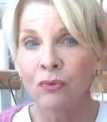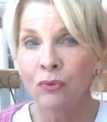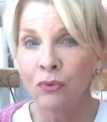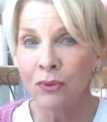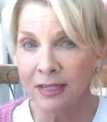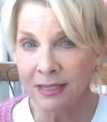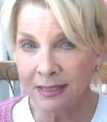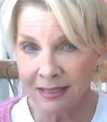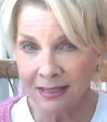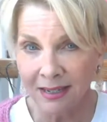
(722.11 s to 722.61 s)

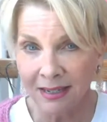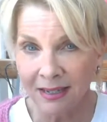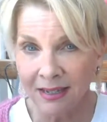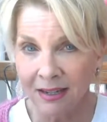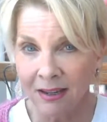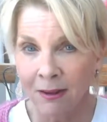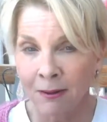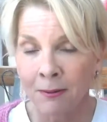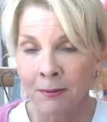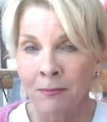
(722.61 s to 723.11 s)
risky,
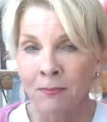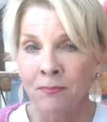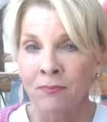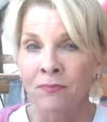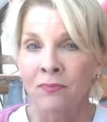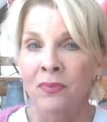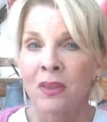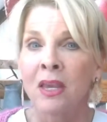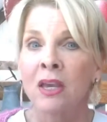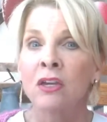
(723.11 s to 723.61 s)

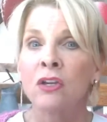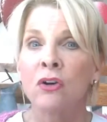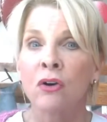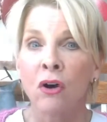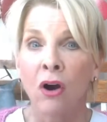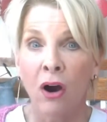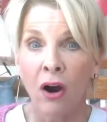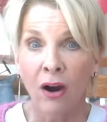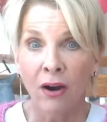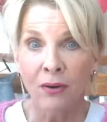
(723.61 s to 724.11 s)
your
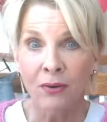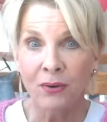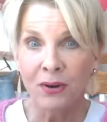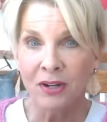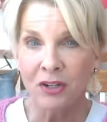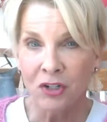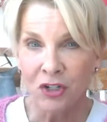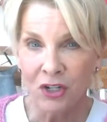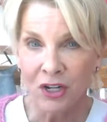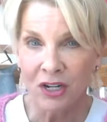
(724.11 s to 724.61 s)
heart
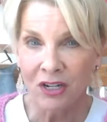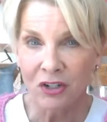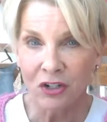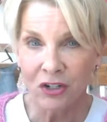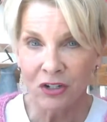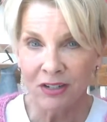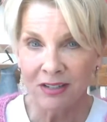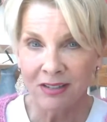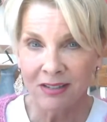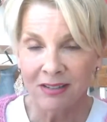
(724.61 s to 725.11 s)
rate
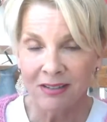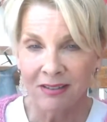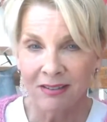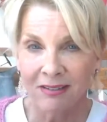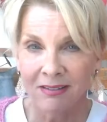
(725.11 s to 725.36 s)
changes.